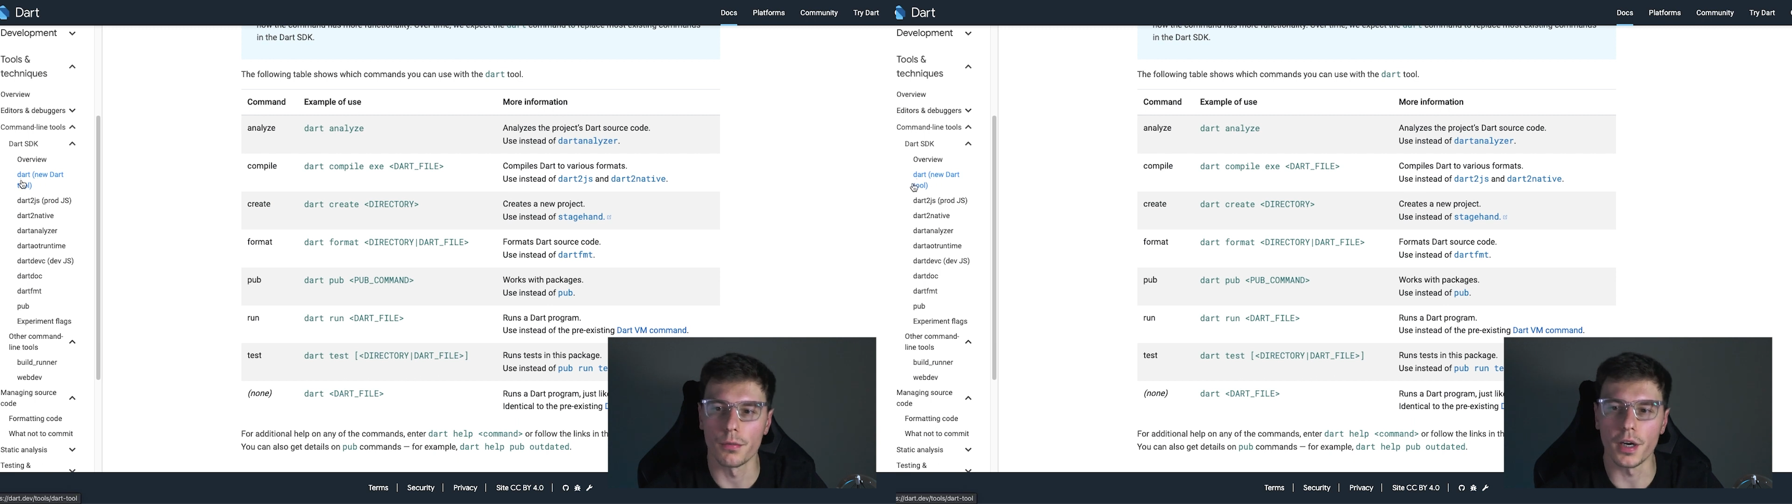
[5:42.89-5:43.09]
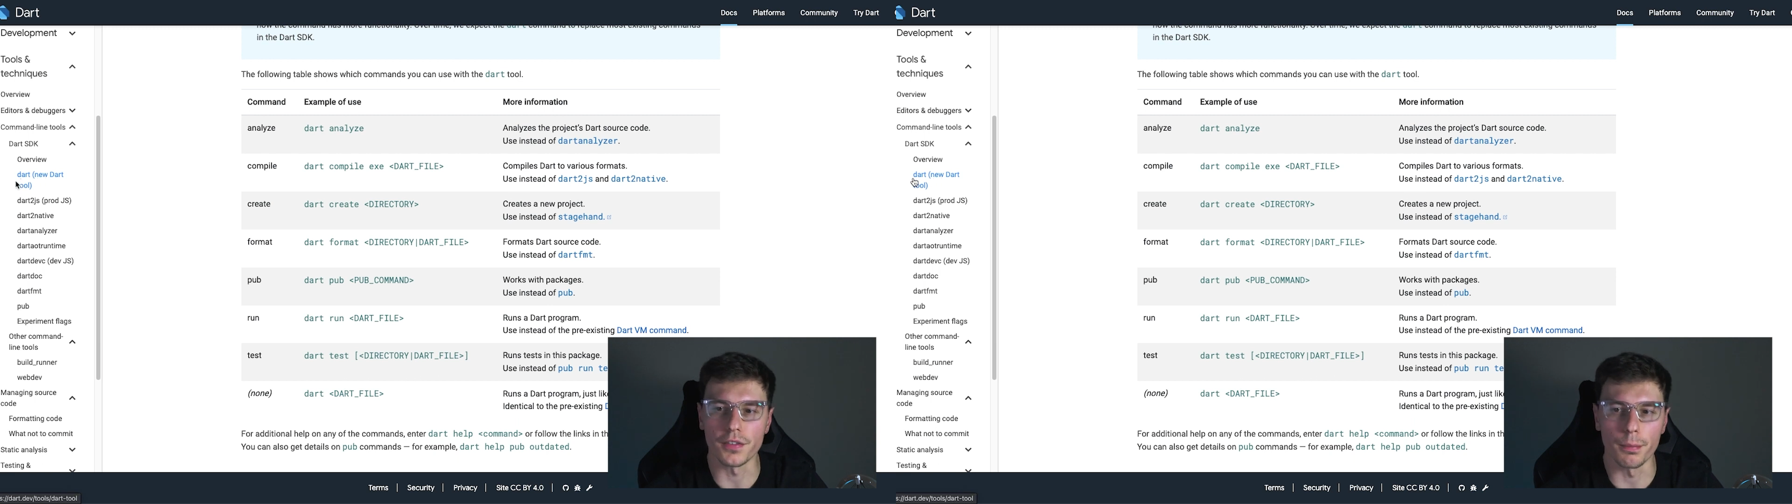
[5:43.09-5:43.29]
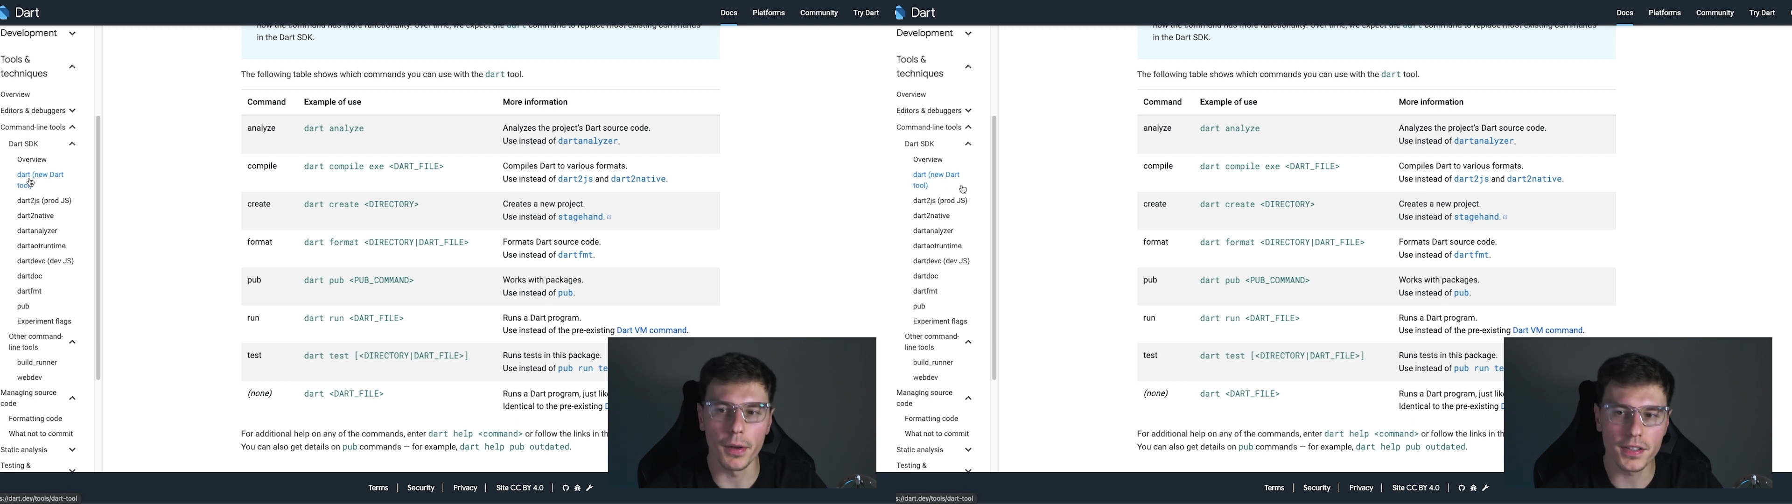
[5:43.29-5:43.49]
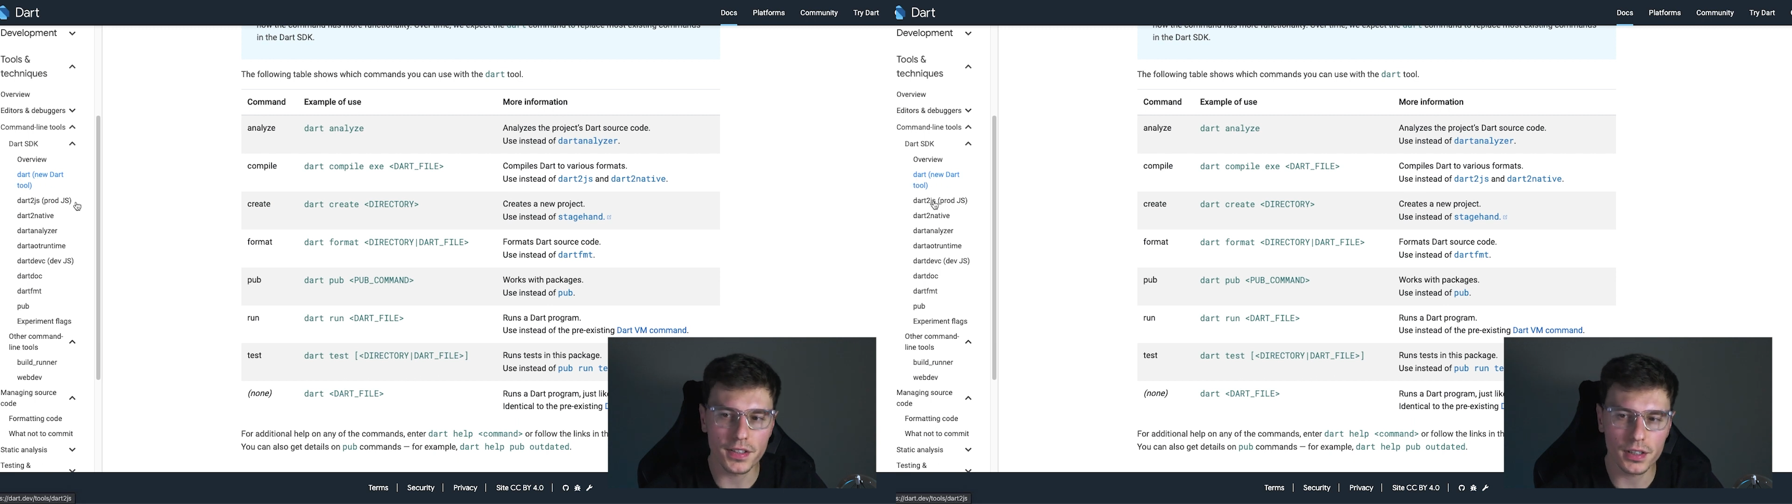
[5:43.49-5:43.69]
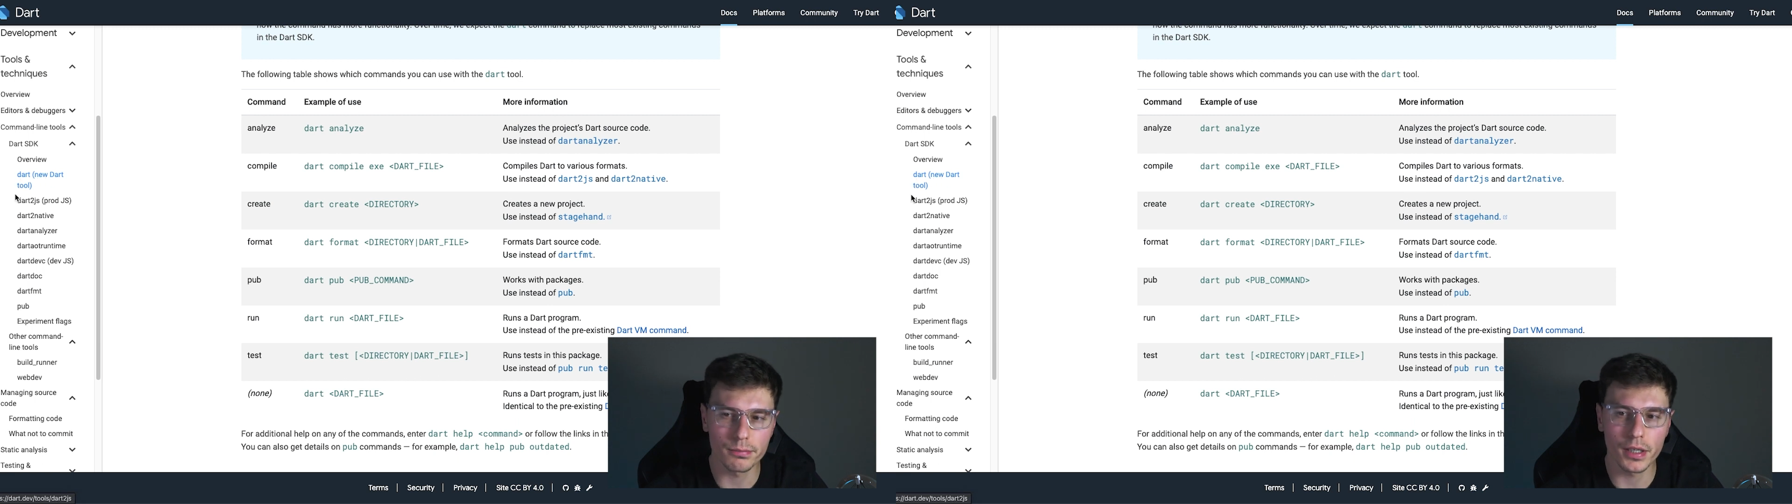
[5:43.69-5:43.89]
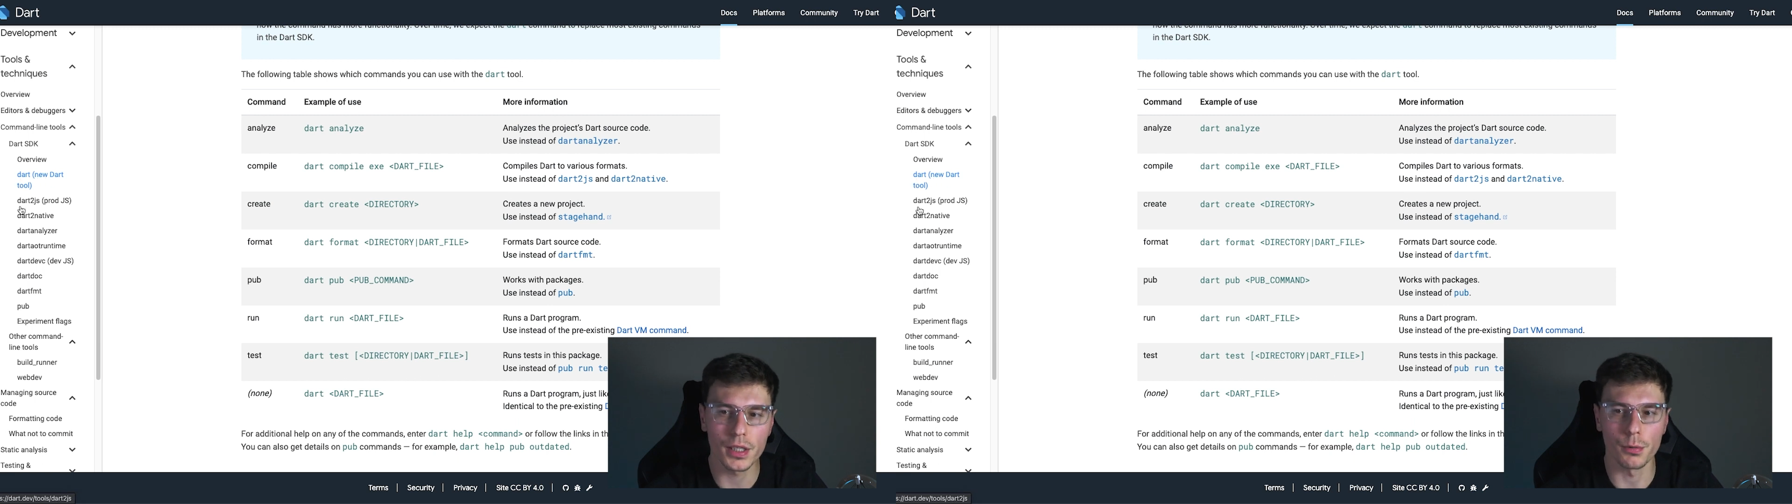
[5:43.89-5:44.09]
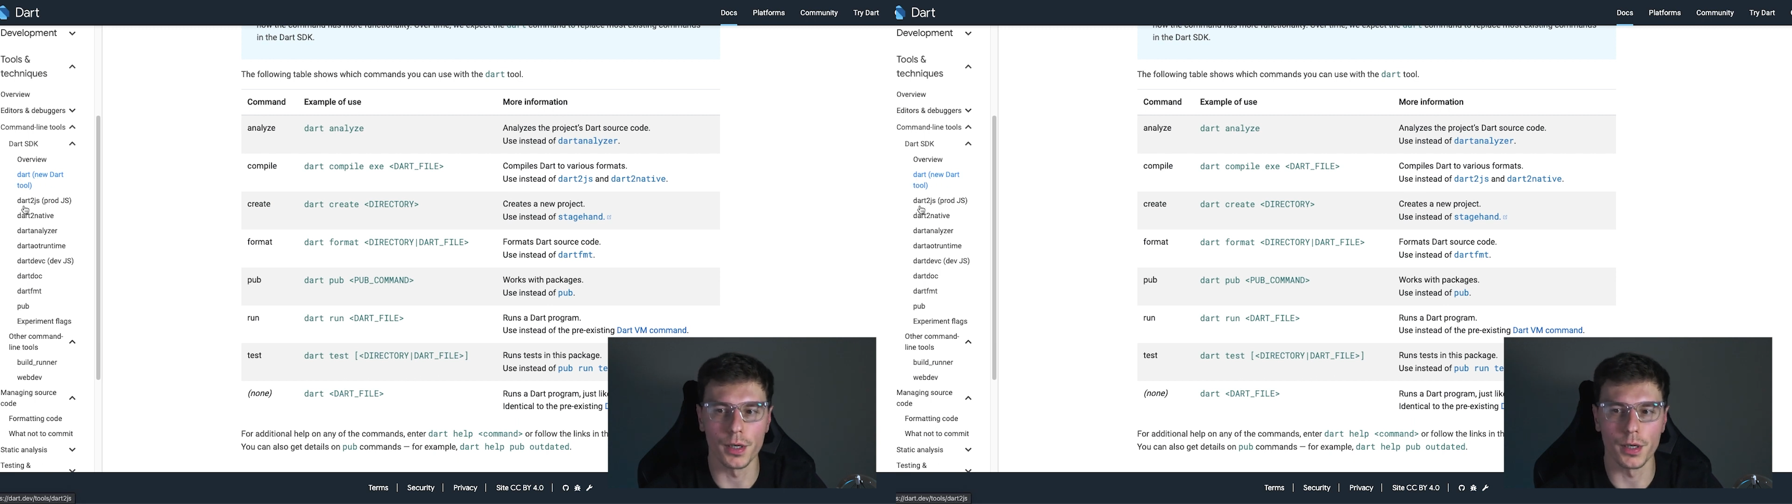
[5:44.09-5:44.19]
We have the basic compiler,